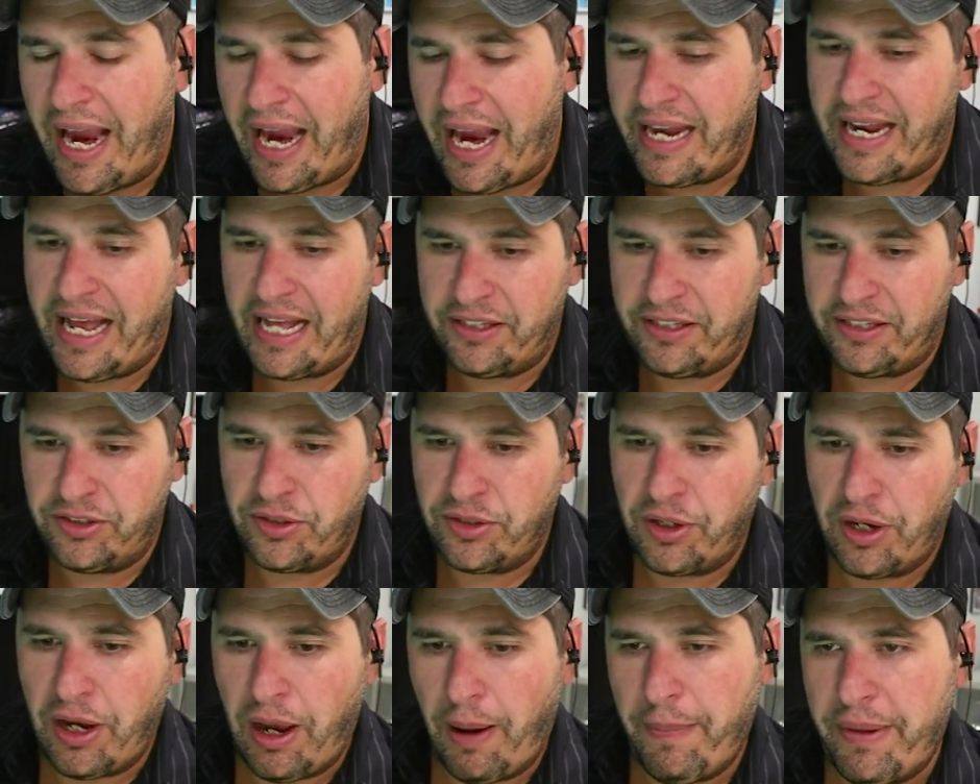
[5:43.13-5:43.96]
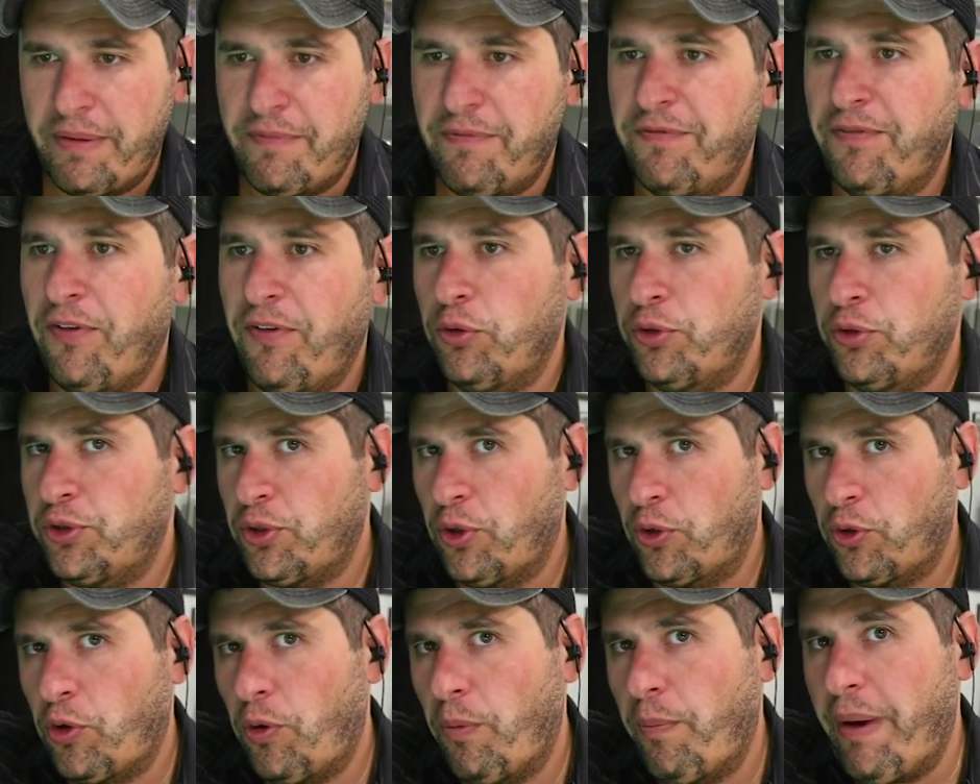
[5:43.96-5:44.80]
And that's coming full
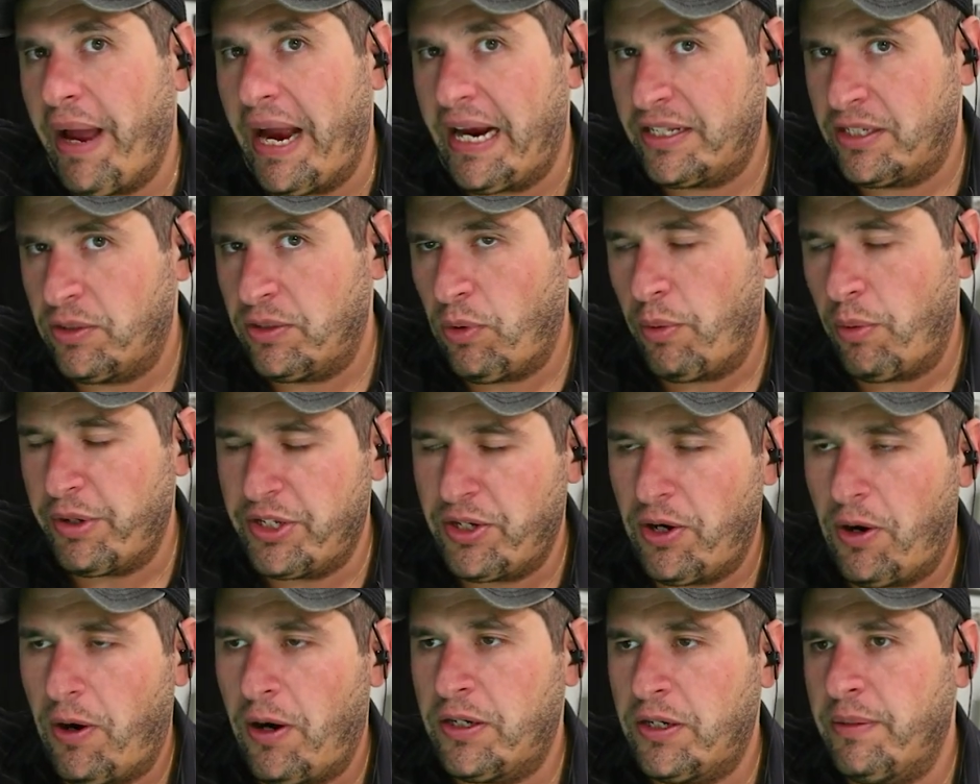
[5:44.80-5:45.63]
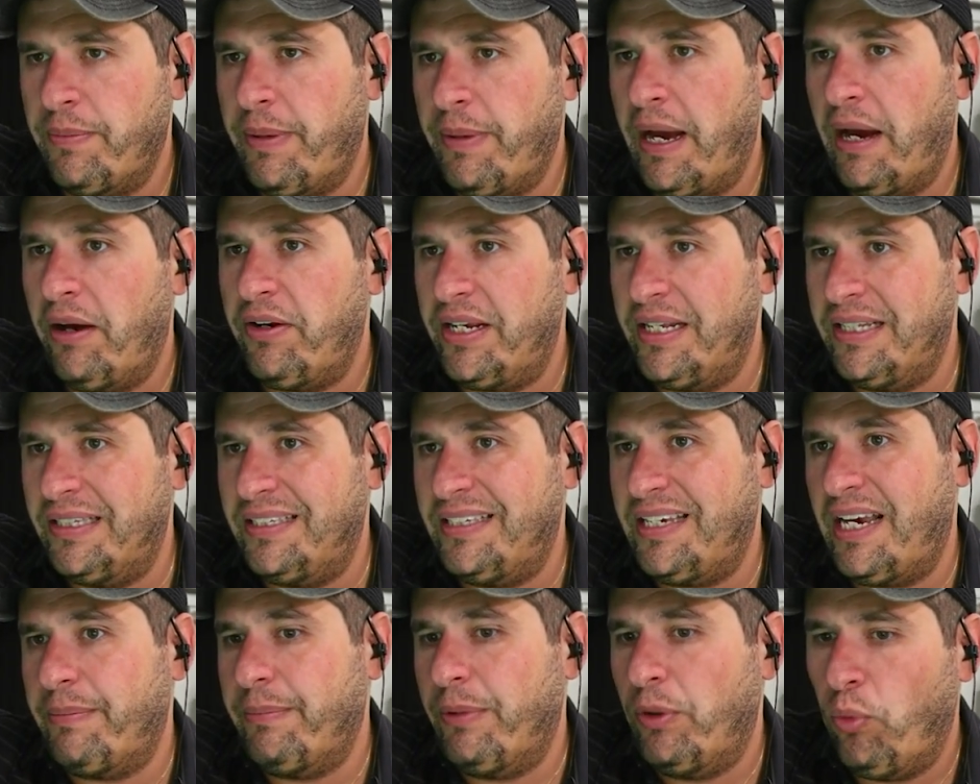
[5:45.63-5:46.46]
circle back to what we talked about in
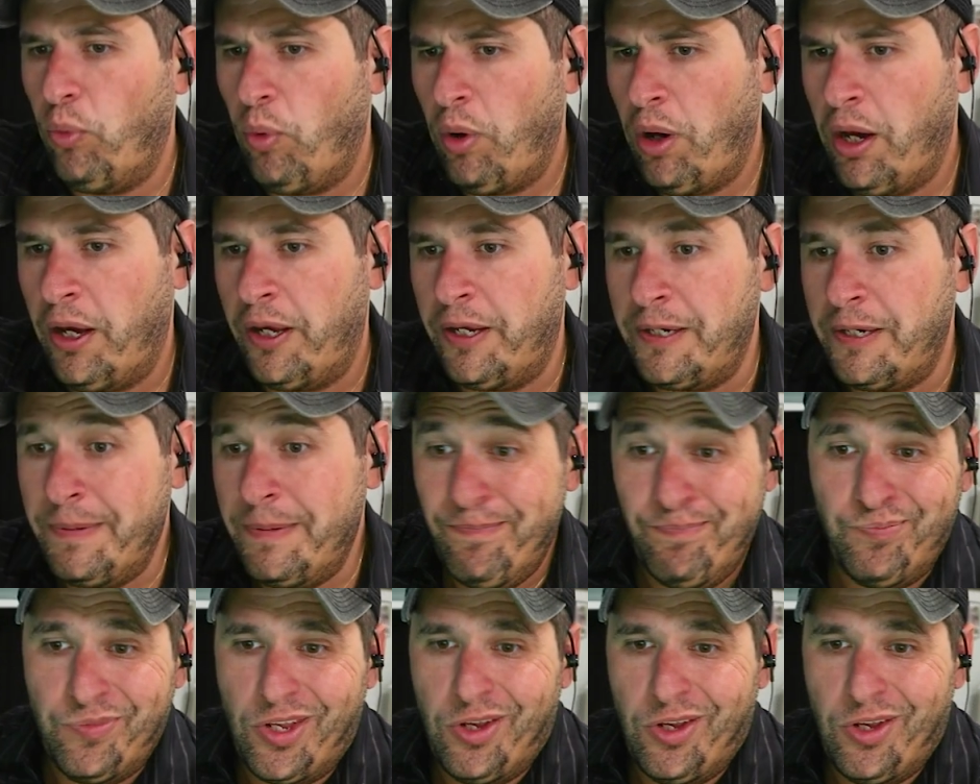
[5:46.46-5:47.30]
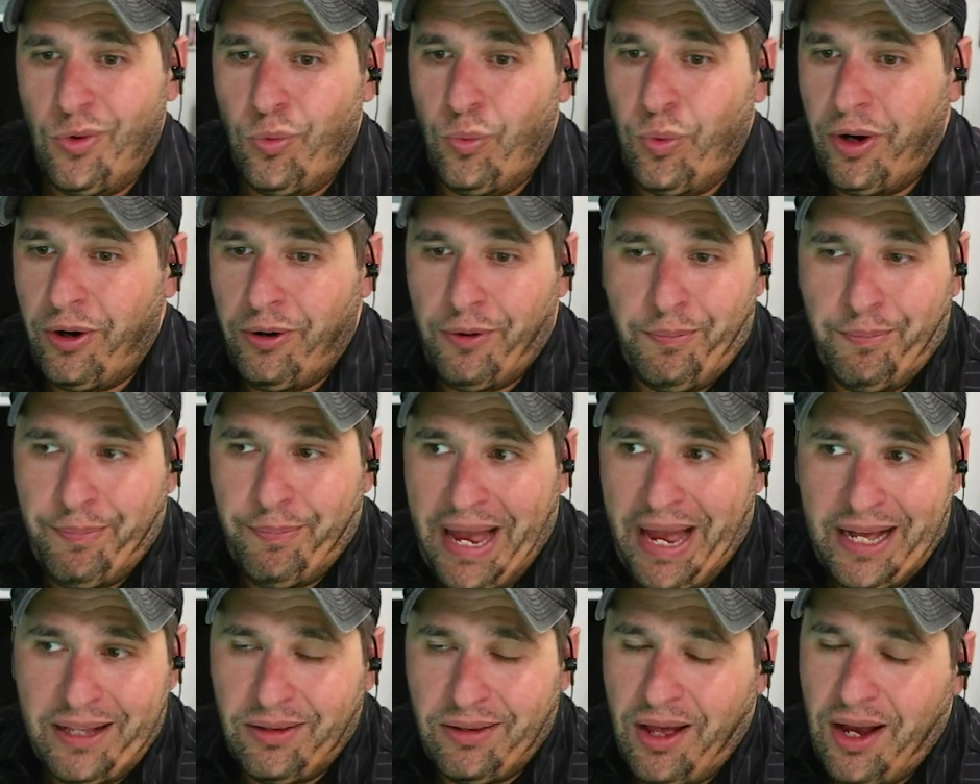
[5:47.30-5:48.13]
segment one, where
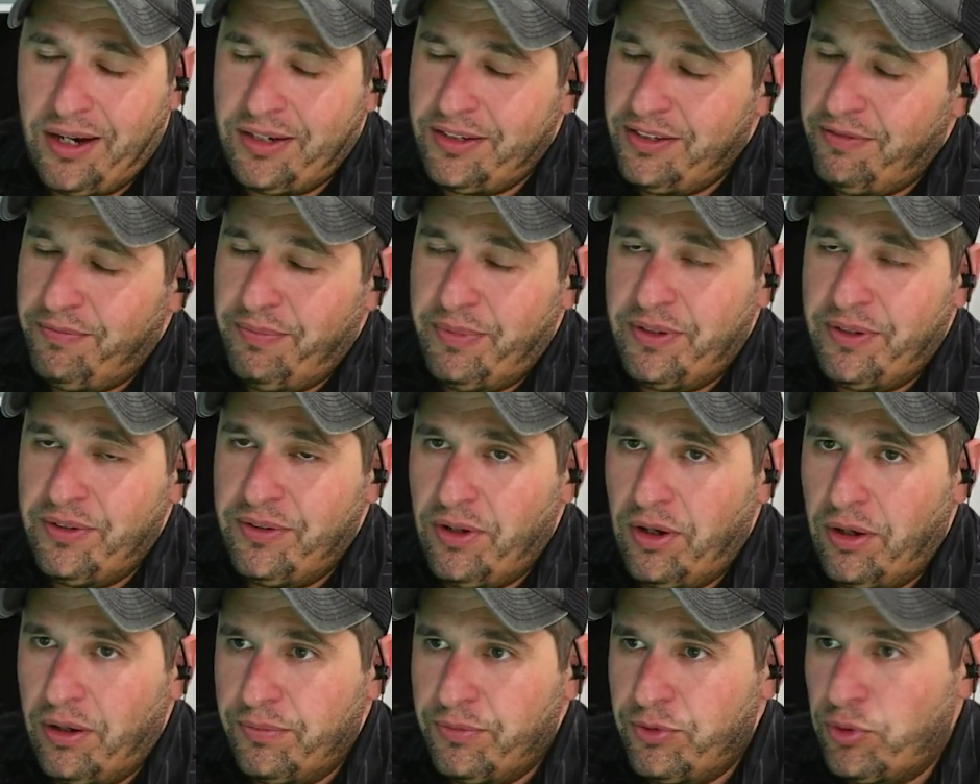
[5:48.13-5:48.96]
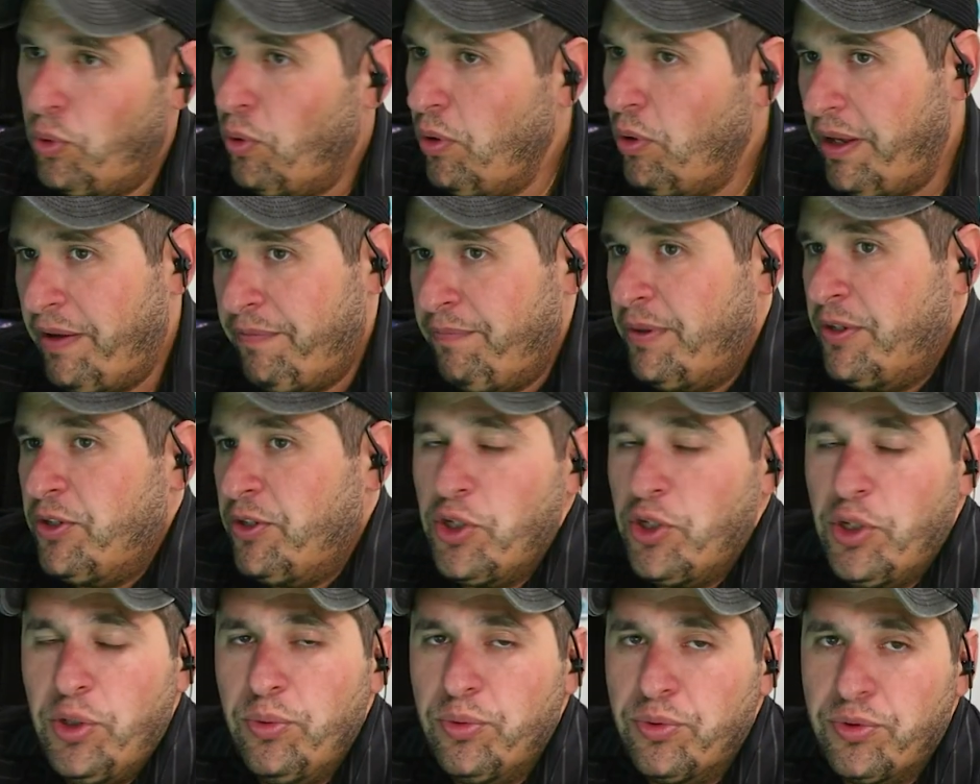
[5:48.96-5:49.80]
backlogs have been absorbed, have
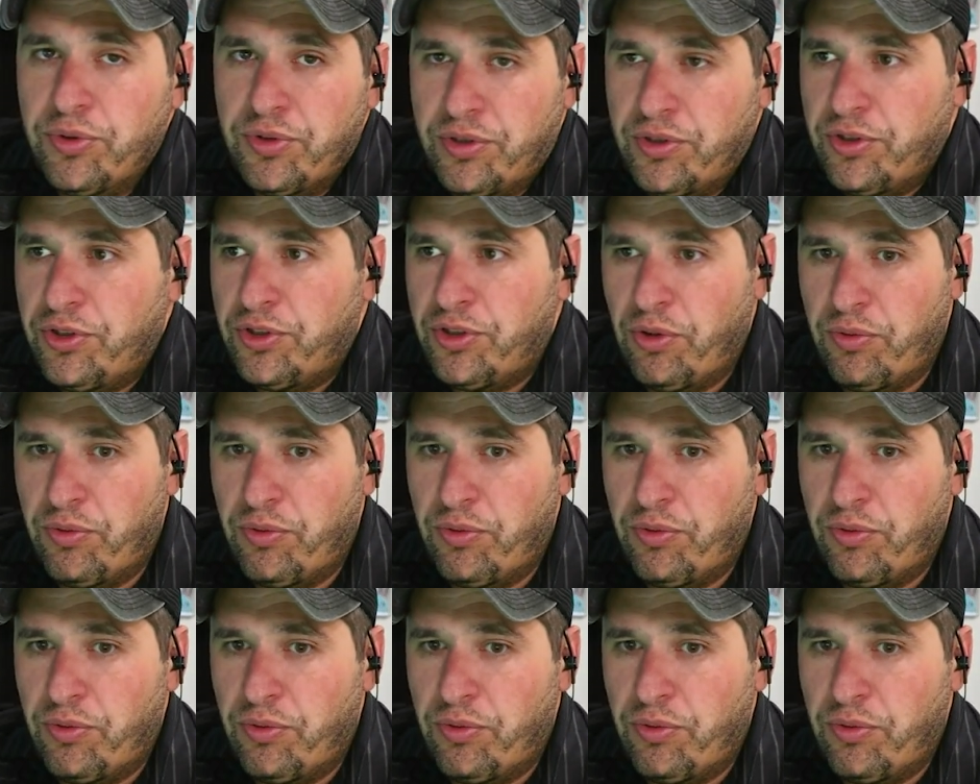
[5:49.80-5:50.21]
been used.